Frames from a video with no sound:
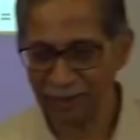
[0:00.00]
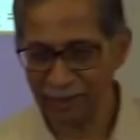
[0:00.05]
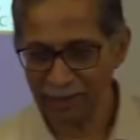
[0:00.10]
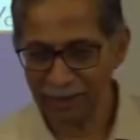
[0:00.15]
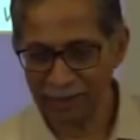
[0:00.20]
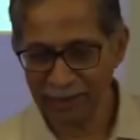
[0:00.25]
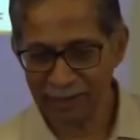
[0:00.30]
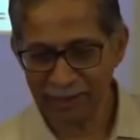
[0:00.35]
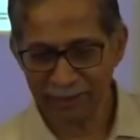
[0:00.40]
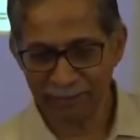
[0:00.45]

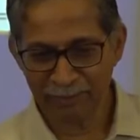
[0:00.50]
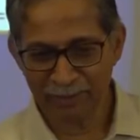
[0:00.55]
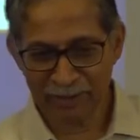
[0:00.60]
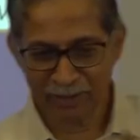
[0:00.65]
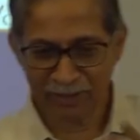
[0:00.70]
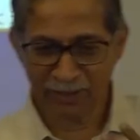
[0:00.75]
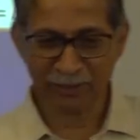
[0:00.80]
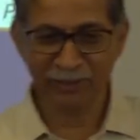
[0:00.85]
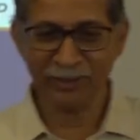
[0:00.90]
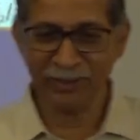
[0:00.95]
I am a
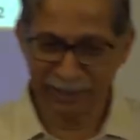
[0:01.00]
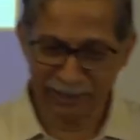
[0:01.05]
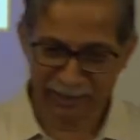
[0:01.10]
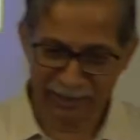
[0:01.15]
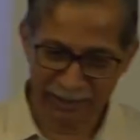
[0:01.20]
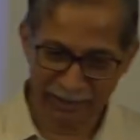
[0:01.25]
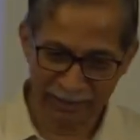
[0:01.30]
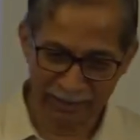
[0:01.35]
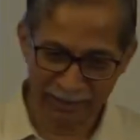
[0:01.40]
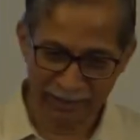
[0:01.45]
structural
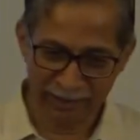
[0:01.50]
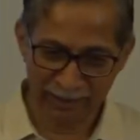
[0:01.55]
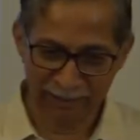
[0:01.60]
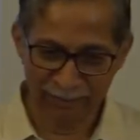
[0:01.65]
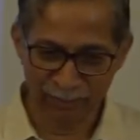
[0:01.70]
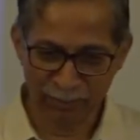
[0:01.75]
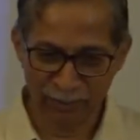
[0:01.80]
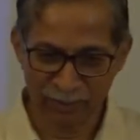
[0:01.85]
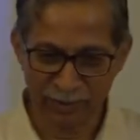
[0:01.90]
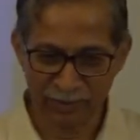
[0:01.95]
engineer. I
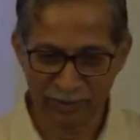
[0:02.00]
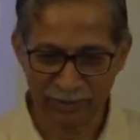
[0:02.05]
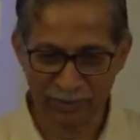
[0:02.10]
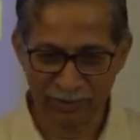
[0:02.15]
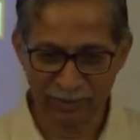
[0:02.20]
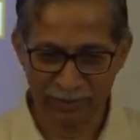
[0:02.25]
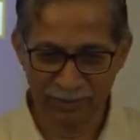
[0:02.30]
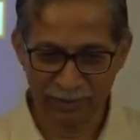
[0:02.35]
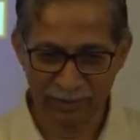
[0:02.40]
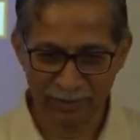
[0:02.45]
put
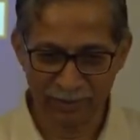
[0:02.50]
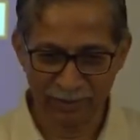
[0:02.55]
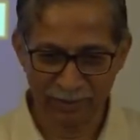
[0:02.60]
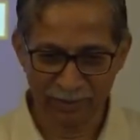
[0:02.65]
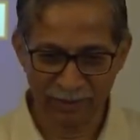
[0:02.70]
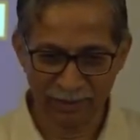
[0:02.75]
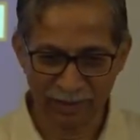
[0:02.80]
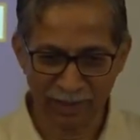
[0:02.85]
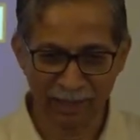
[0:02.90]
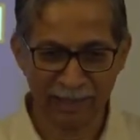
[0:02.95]

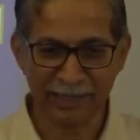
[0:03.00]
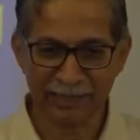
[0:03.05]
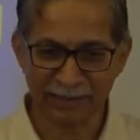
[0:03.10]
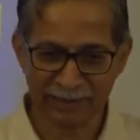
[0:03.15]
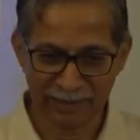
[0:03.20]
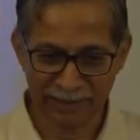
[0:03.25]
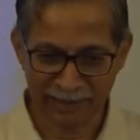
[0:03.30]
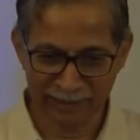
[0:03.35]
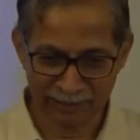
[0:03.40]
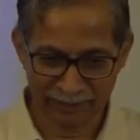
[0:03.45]
correct
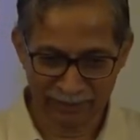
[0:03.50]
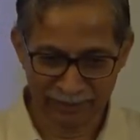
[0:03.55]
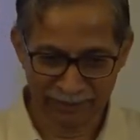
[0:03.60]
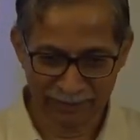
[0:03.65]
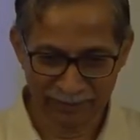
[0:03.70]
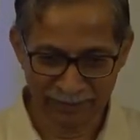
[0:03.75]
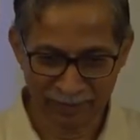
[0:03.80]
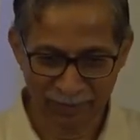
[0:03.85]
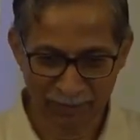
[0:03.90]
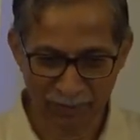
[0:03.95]
things.
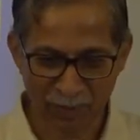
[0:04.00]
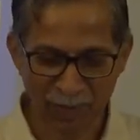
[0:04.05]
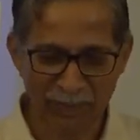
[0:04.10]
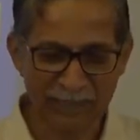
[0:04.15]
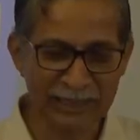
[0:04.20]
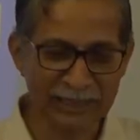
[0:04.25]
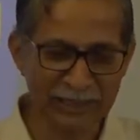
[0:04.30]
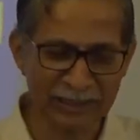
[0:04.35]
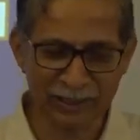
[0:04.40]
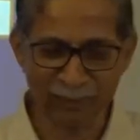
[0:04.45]
What
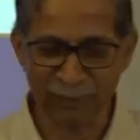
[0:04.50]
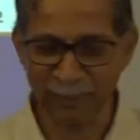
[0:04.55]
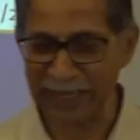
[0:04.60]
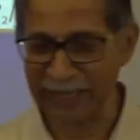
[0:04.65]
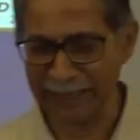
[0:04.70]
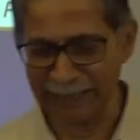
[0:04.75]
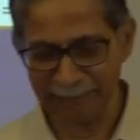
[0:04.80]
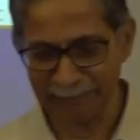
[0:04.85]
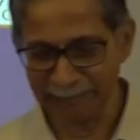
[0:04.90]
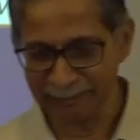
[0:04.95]
is a spring?